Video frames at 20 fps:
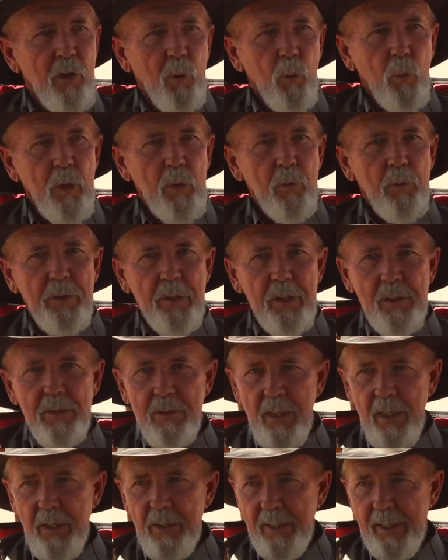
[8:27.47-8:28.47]
work with the
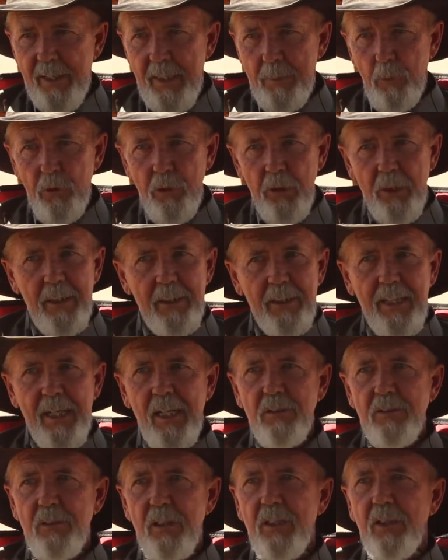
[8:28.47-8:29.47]
inside of the animal, you can get the
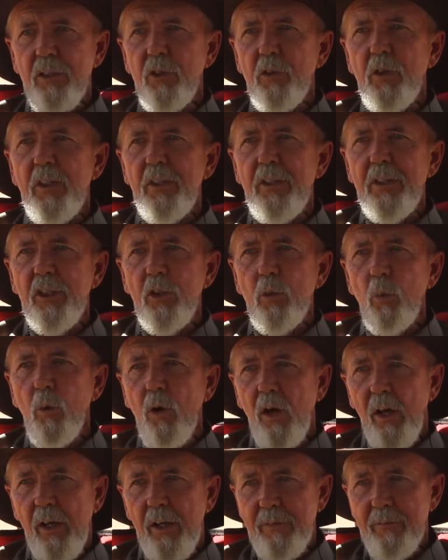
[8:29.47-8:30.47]
outside to do anything you
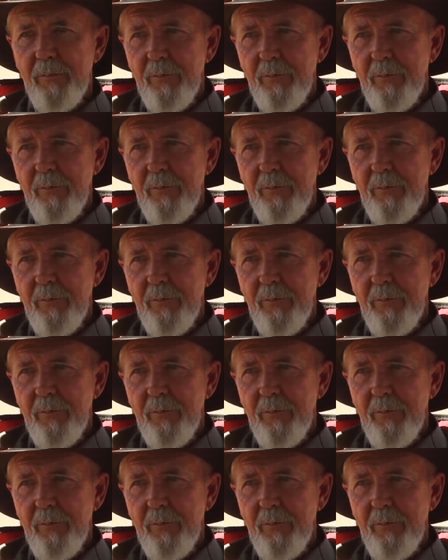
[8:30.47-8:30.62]
want.